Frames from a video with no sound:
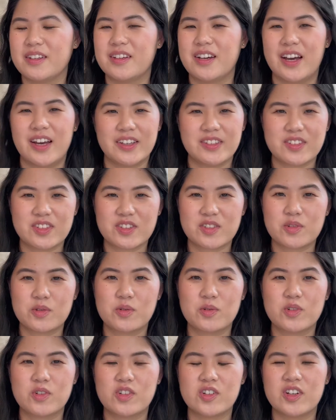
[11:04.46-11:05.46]
high
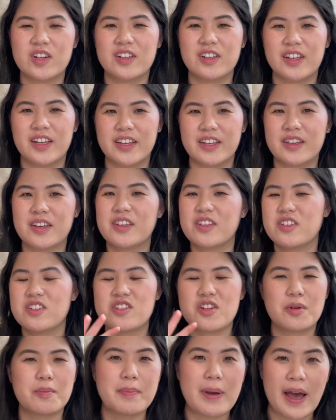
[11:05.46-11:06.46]
school, like, you
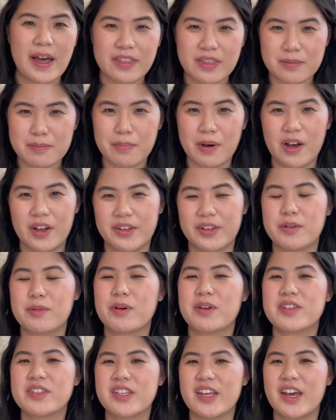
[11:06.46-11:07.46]
know, Bath and Body
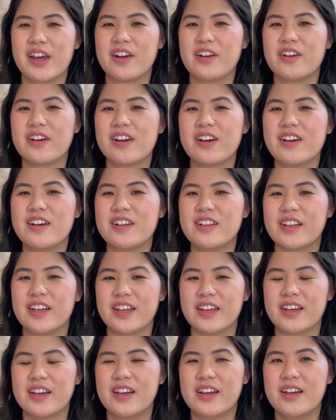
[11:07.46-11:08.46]
Works era,
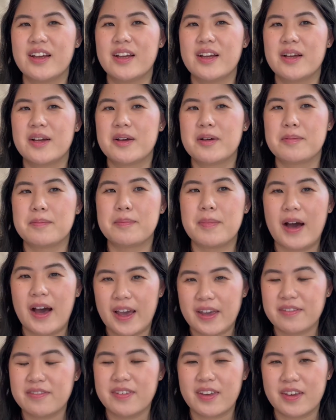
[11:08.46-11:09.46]
like
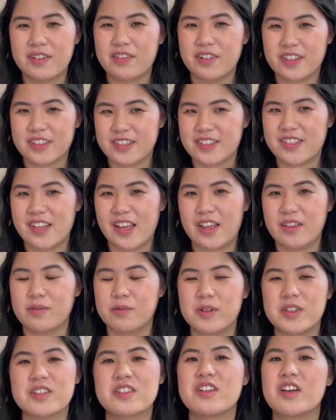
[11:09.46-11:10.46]
my favorite scent
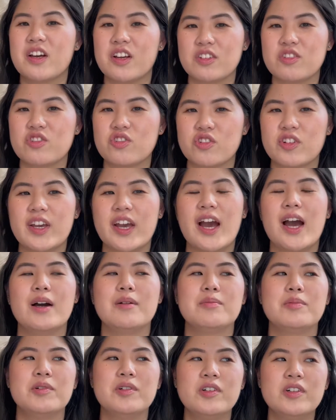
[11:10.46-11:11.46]
was Country
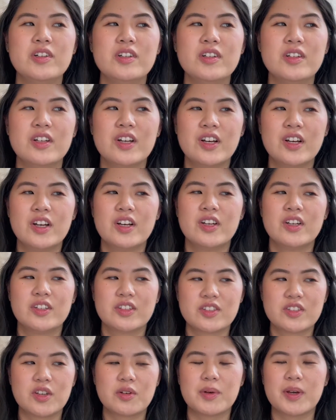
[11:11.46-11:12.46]
Apple.
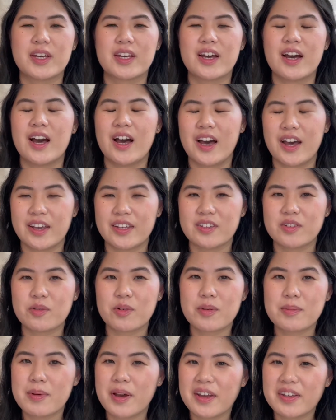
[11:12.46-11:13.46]
So it kind of
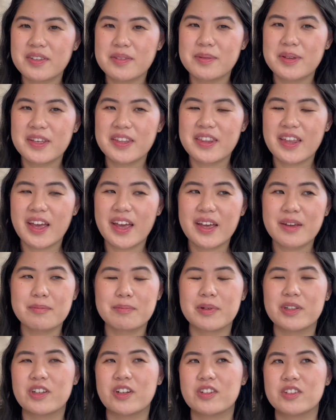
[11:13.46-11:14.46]
reminds me of that,
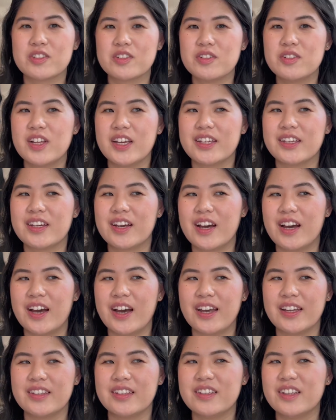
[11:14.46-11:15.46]
but also like
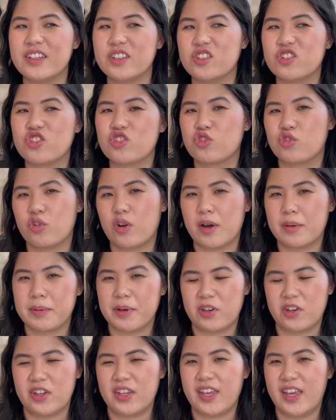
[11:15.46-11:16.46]
kind of like
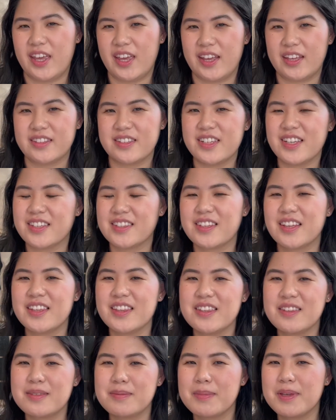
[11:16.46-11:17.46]
strawberry candy. It's like
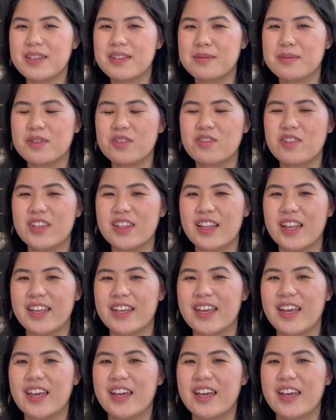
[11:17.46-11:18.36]
this mix between like